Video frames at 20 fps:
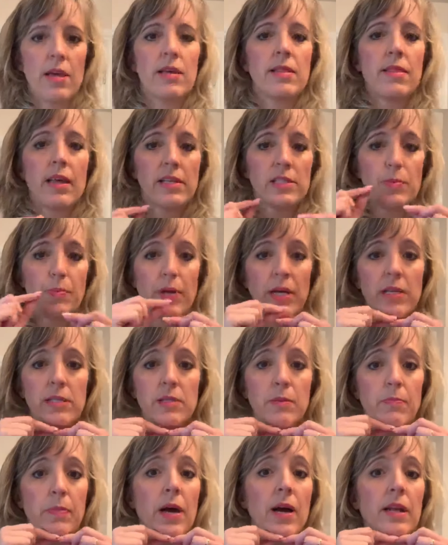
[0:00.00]
And that's because
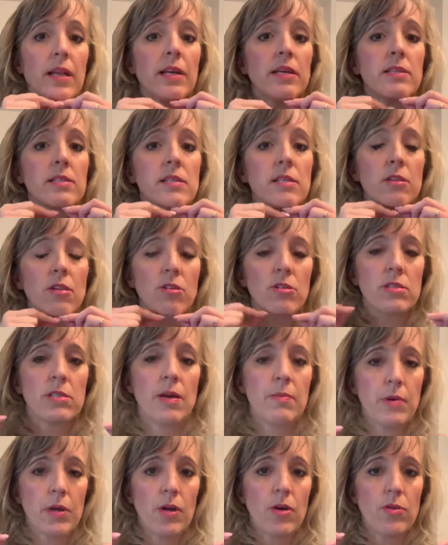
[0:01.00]
of bonnets. A long
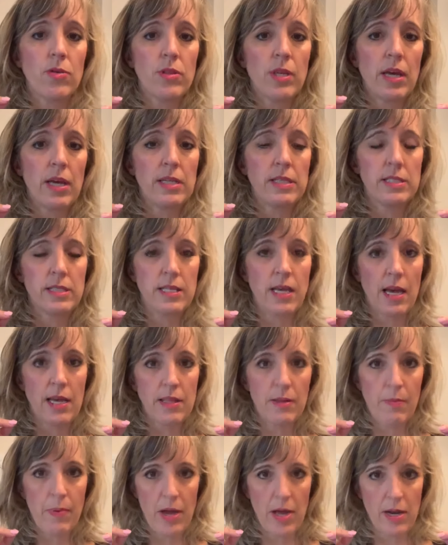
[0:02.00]
time ago, they had to tie
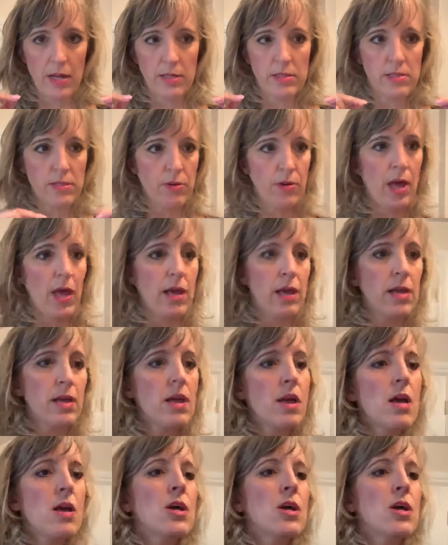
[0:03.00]
the bonnets, okay?